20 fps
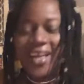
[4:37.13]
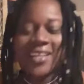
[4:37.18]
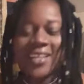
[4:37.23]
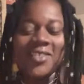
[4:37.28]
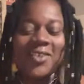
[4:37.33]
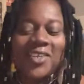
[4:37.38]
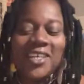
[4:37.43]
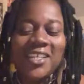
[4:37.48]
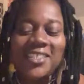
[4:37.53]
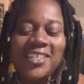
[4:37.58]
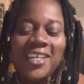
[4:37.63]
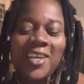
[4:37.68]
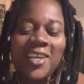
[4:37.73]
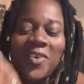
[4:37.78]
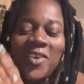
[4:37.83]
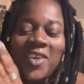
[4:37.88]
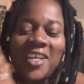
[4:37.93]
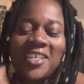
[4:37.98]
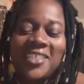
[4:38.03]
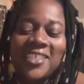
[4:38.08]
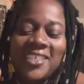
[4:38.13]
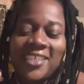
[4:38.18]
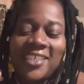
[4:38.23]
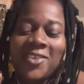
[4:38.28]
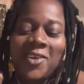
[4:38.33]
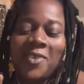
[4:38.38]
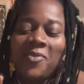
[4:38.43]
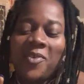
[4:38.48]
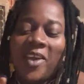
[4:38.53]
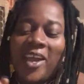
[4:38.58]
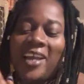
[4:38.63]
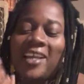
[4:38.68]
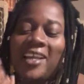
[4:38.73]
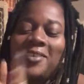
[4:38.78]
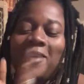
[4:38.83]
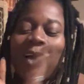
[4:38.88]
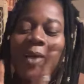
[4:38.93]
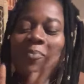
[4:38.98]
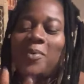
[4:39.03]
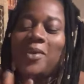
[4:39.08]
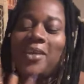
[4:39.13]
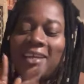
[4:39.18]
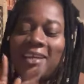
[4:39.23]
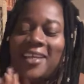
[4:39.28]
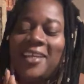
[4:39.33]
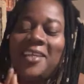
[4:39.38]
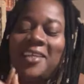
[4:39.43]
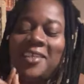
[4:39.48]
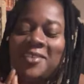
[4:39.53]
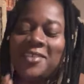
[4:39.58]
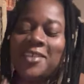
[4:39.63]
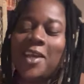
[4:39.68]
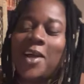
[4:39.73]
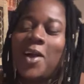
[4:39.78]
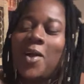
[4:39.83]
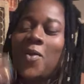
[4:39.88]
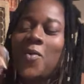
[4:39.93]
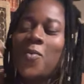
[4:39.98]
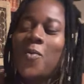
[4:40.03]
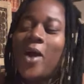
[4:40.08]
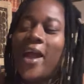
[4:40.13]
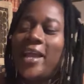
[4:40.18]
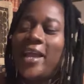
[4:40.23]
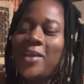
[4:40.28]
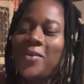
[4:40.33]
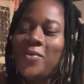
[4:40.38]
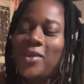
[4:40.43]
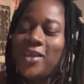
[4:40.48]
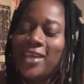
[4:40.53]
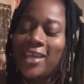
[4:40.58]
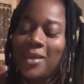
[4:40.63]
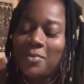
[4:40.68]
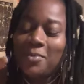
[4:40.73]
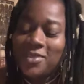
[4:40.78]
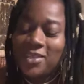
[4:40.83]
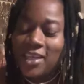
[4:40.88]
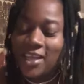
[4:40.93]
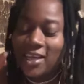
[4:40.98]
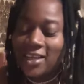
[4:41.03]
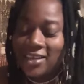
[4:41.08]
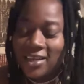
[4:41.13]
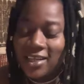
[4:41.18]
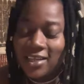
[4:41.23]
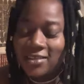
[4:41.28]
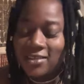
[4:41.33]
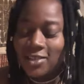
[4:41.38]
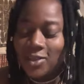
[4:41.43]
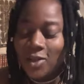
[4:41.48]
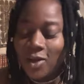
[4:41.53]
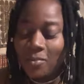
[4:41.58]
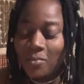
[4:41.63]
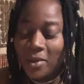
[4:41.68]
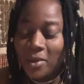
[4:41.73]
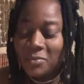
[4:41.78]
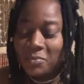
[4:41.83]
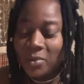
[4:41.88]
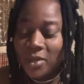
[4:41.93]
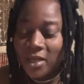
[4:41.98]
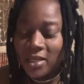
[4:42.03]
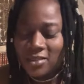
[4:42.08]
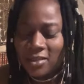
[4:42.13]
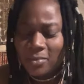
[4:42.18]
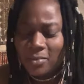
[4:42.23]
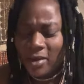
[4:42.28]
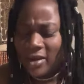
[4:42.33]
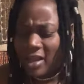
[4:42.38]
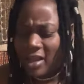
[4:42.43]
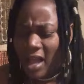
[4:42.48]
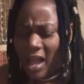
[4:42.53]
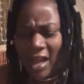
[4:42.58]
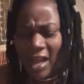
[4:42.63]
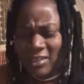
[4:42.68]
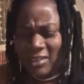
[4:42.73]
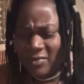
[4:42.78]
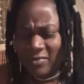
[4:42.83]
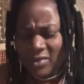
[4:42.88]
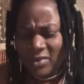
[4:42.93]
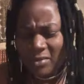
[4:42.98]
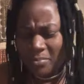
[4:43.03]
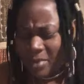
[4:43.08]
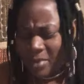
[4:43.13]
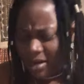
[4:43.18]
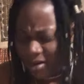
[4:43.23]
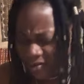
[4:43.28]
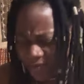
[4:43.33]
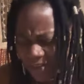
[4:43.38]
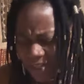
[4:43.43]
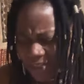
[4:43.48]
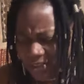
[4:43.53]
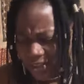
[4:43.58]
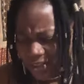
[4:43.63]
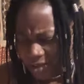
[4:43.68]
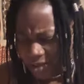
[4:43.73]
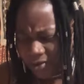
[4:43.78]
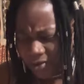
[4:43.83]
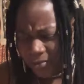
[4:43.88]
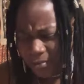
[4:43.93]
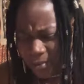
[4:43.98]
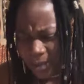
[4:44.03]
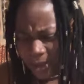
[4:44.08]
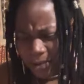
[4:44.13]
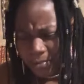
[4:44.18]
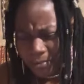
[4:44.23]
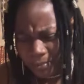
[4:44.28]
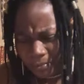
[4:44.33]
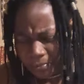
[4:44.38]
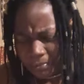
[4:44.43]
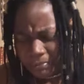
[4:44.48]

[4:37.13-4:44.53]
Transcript: So the synchronicity, don't forget the topic is, why do we keep seeing these numbers? Because somebody actively manifesting you, man.